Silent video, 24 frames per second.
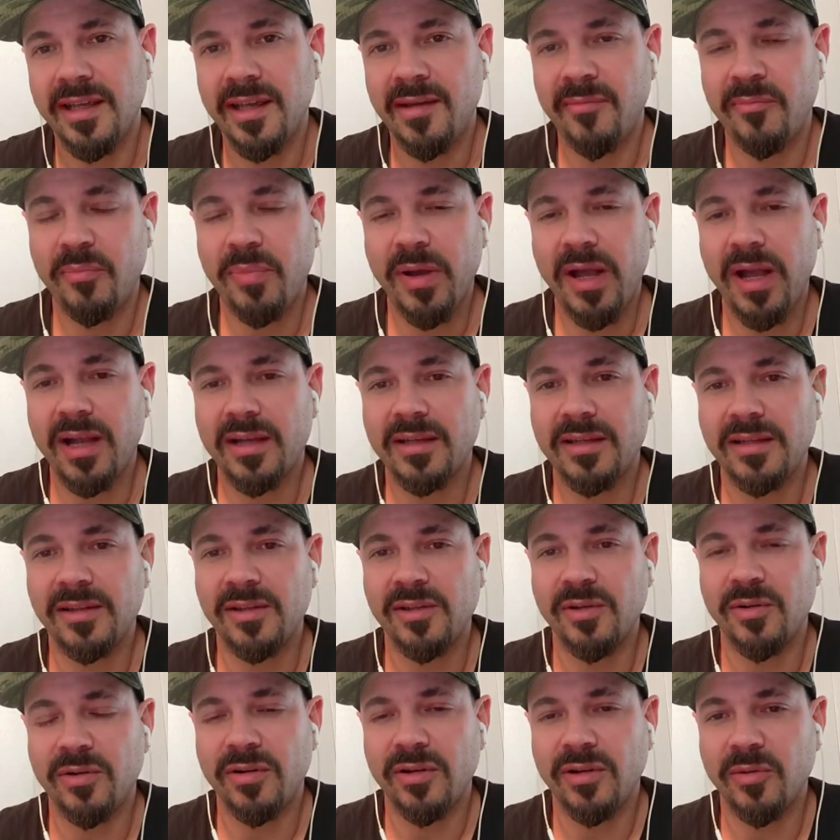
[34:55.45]
impacting
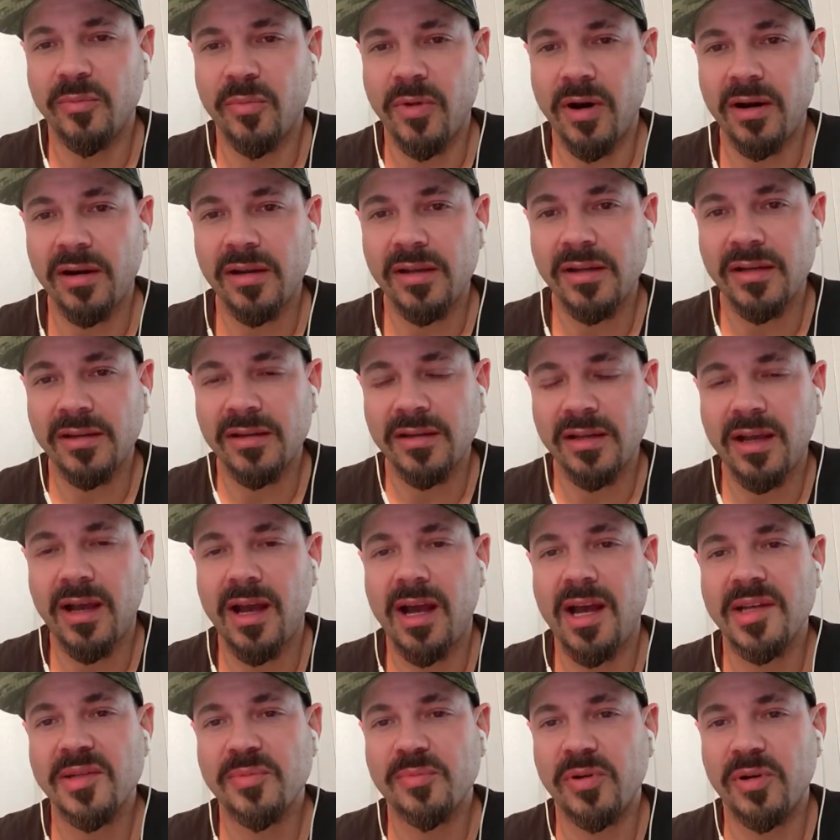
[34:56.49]
the oil market and the
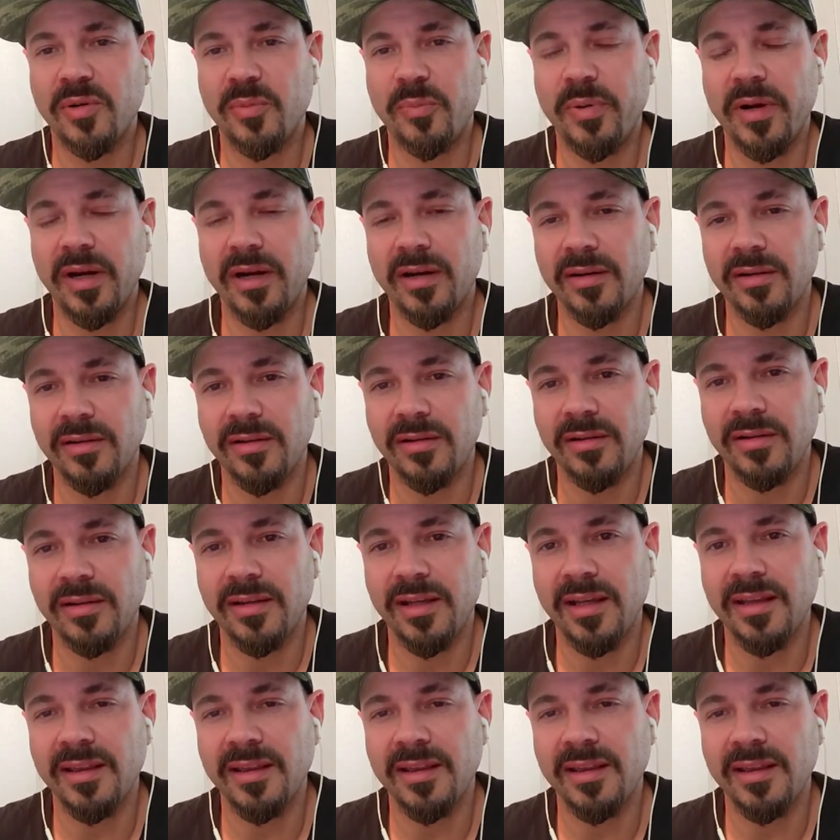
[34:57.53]
cost per barrel,